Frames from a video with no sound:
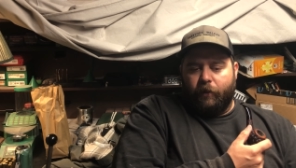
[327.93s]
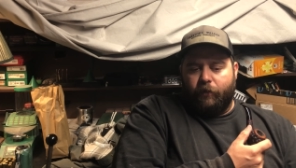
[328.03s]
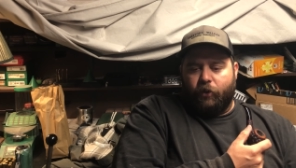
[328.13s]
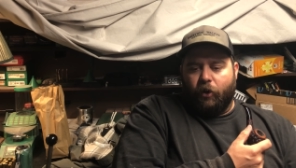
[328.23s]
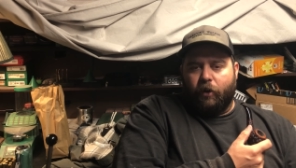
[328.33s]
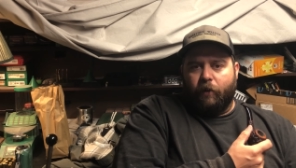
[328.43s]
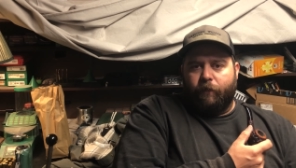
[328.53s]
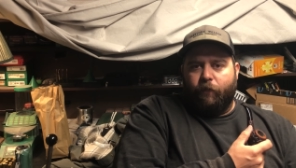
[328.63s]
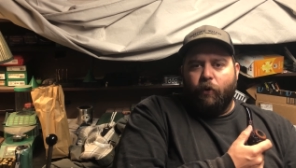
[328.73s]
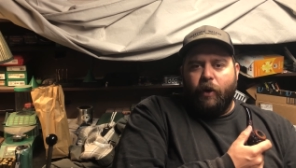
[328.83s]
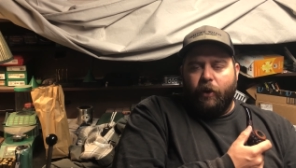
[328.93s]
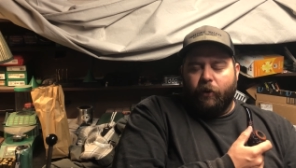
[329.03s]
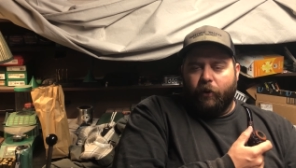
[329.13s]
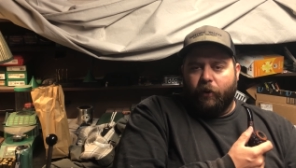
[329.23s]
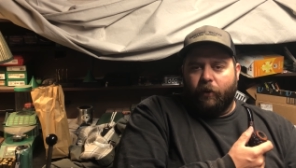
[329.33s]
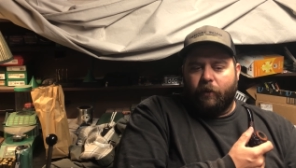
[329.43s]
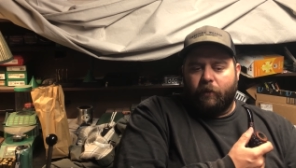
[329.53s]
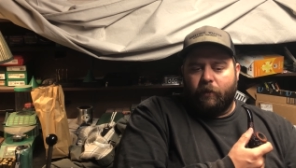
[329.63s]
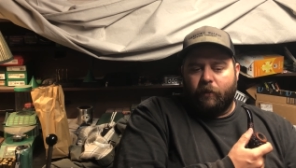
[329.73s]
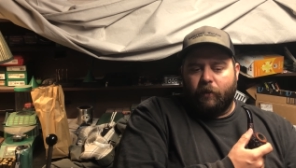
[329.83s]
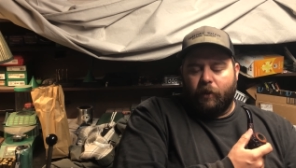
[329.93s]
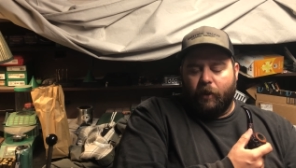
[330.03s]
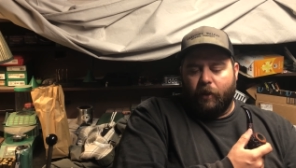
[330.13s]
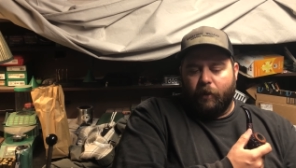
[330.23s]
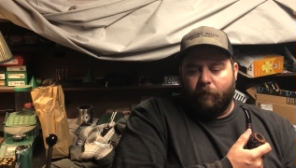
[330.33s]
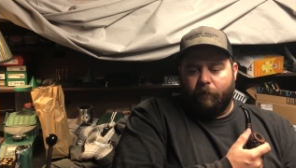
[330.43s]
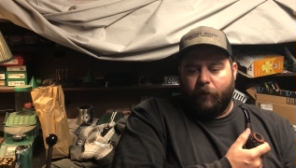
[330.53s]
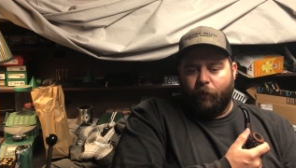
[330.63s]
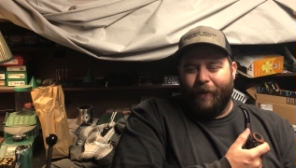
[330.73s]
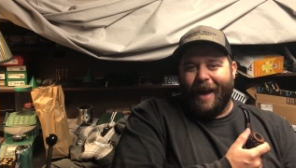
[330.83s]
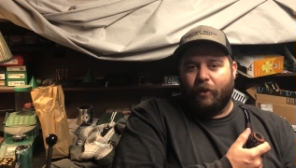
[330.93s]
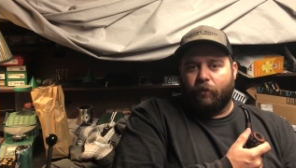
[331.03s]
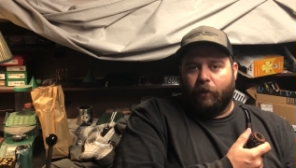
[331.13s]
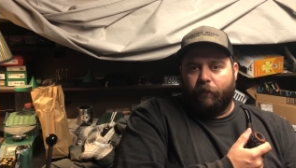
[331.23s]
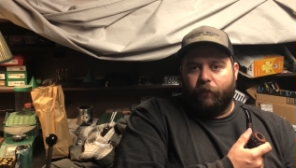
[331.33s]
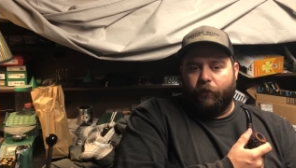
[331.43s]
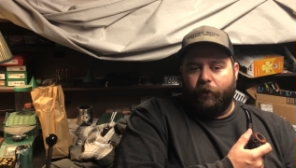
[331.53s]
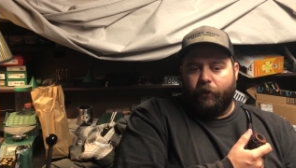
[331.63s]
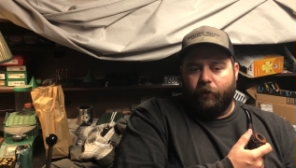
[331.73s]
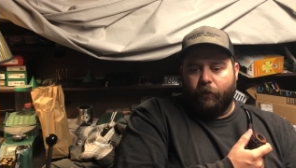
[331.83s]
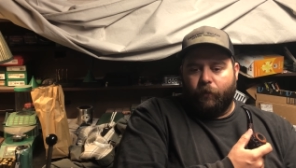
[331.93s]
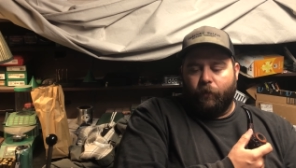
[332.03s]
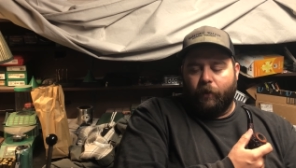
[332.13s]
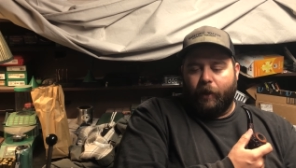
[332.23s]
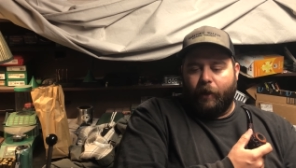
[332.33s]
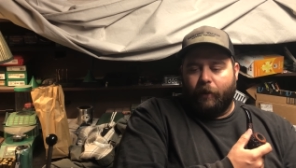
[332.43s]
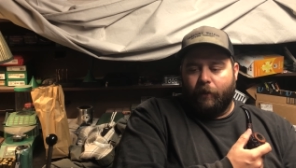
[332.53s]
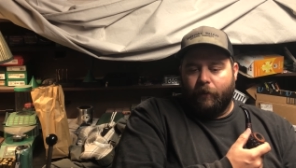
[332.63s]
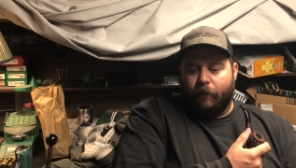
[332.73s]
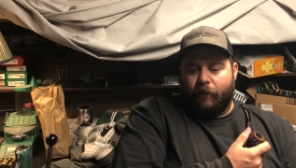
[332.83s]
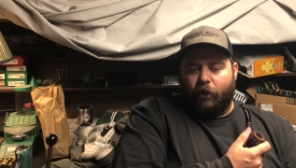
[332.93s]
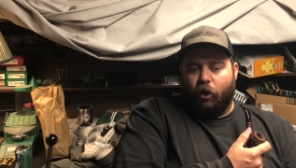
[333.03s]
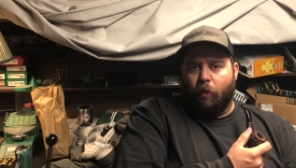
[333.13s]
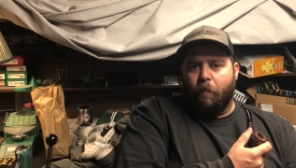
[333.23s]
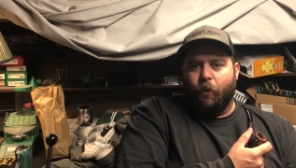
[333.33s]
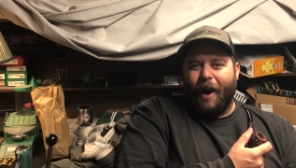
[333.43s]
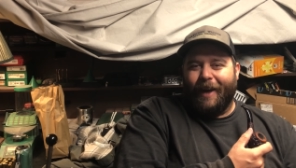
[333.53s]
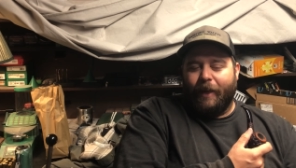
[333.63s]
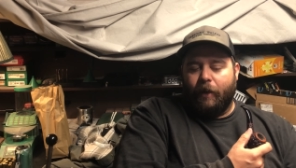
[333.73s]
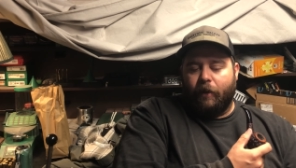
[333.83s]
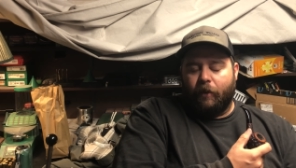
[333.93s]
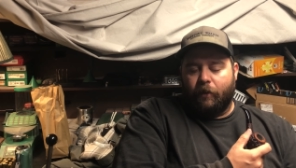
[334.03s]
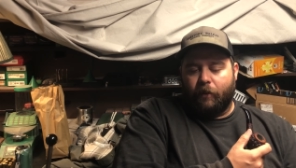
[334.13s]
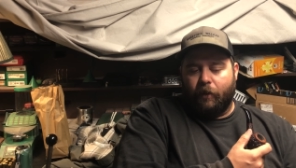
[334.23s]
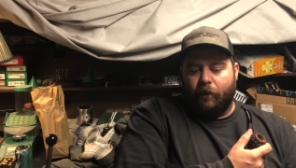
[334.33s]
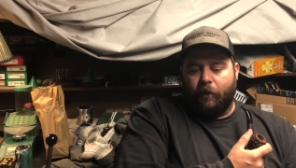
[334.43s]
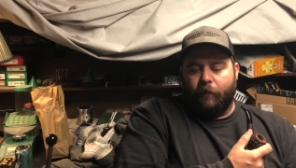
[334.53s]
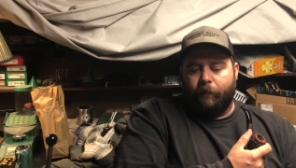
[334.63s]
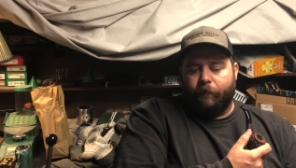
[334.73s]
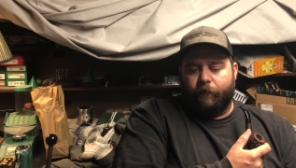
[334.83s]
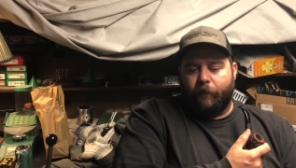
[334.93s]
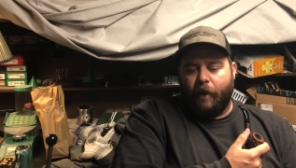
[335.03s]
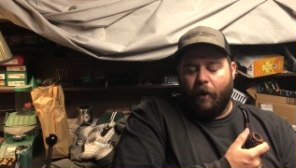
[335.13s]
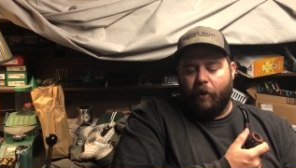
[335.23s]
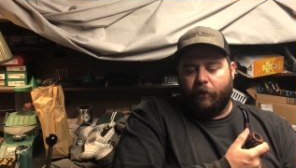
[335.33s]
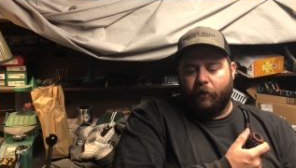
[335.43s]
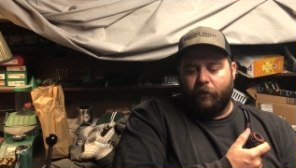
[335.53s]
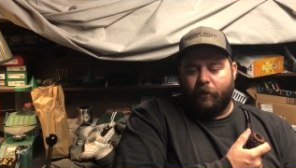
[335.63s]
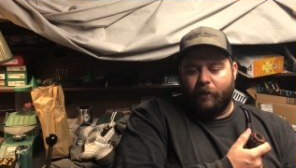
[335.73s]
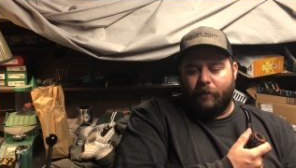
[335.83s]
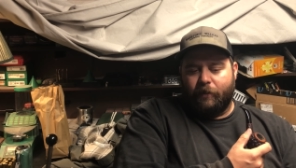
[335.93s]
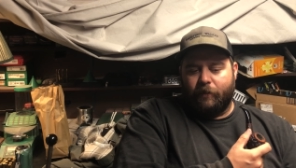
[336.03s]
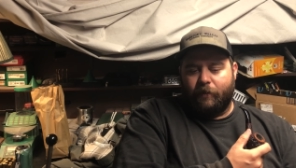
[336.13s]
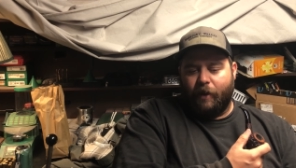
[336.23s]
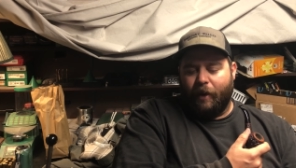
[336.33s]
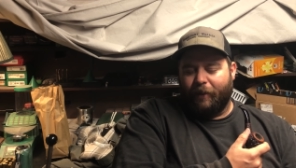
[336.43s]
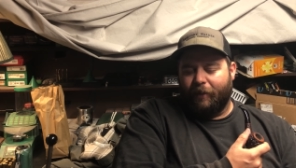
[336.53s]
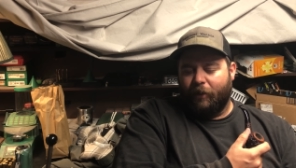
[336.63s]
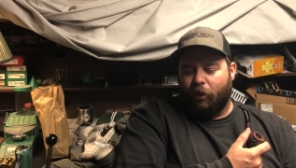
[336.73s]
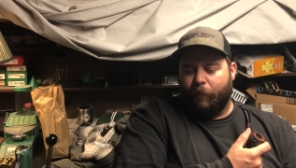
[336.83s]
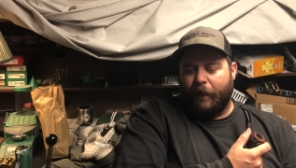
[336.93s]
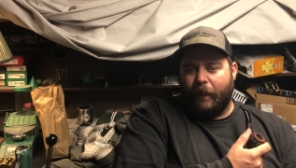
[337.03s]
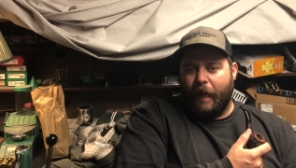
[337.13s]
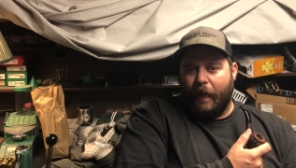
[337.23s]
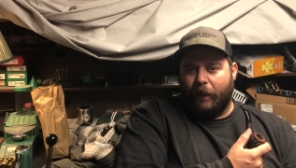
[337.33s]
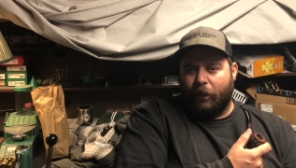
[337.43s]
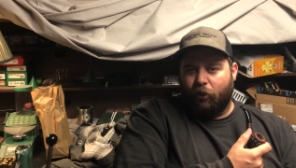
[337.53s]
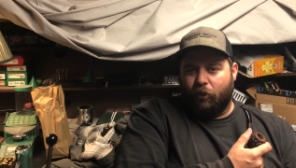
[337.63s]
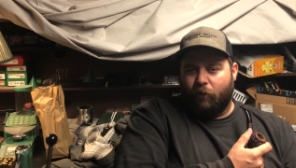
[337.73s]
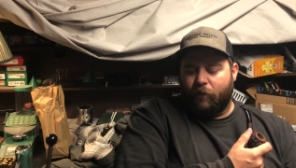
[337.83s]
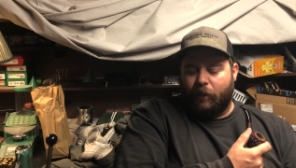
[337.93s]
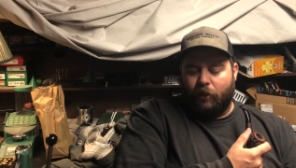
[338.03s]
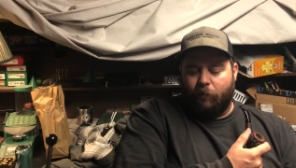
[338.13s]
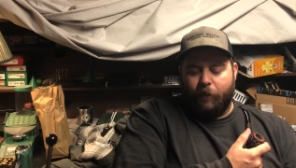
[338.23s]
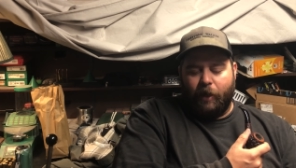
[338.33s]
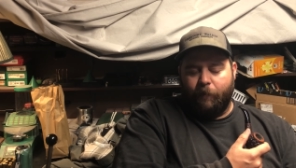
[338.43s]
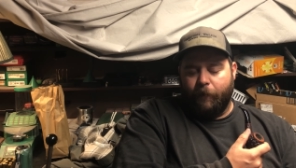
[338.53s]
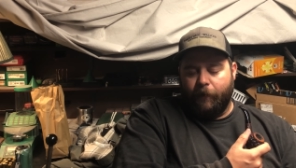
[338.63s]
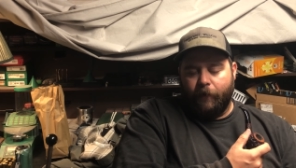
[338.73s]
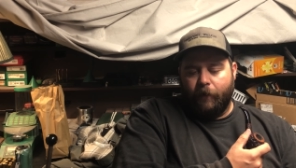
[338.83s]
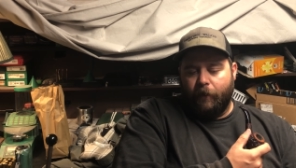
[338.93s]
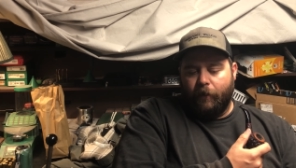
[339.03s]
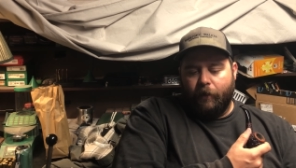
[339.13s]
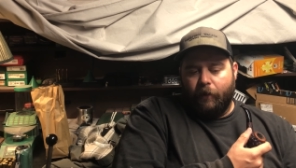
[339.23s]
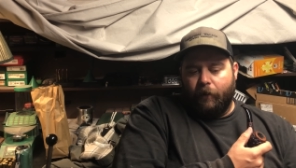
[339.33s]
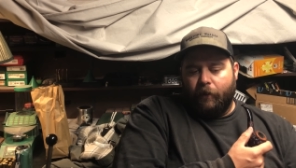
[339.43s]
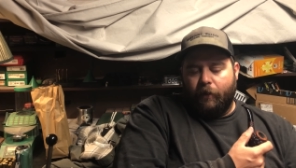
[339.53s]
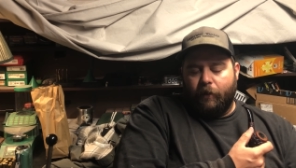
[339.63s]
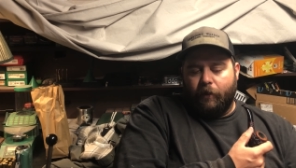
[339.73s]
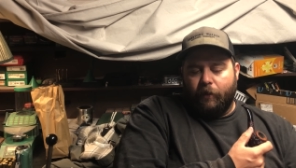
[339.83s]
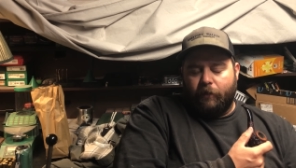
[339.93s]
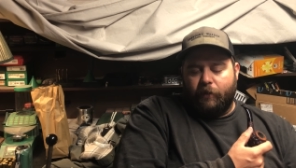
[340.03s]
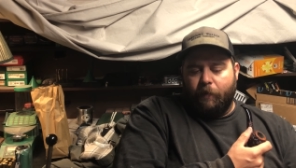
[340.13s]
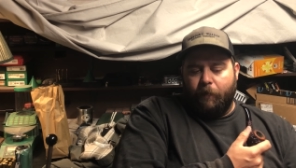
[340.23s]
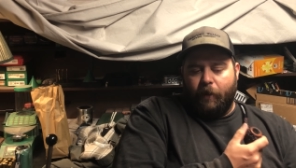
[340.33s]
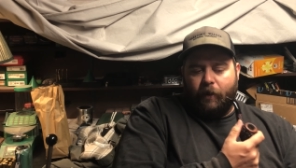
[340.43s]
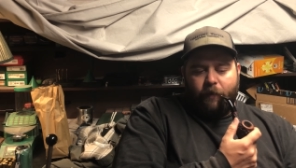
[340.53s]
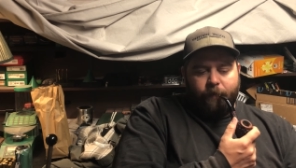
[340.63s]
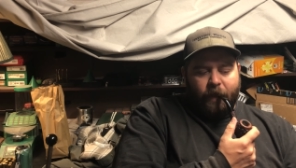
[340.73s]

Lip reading: darker, fruitier, naturally fruitier, or like, bready character. This is got a little bit of that, a little toasty, a little bready, but to me,